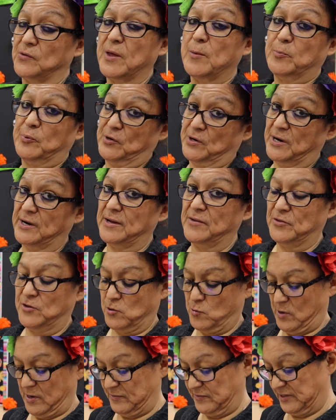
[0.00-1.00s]
they put it in the
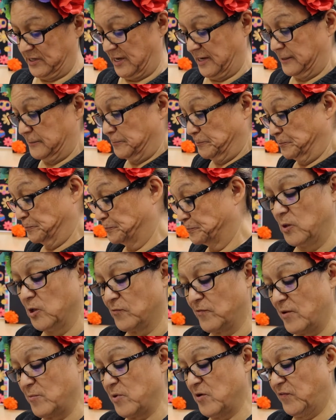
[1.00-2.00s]
gravesite.
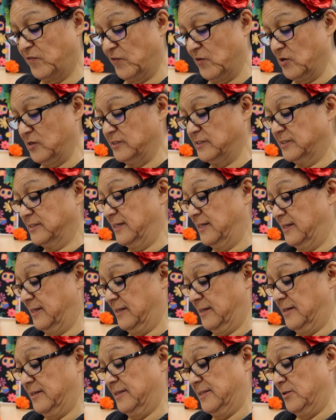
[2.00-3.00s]
November 1st
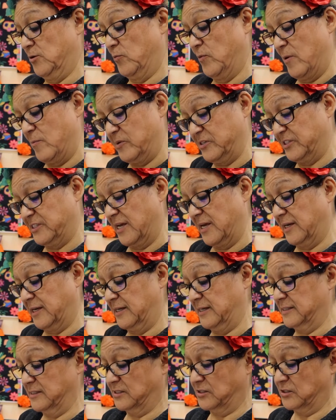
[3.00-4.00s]
and November
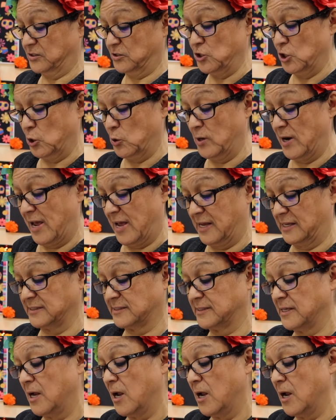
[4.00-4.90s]
2nd is known as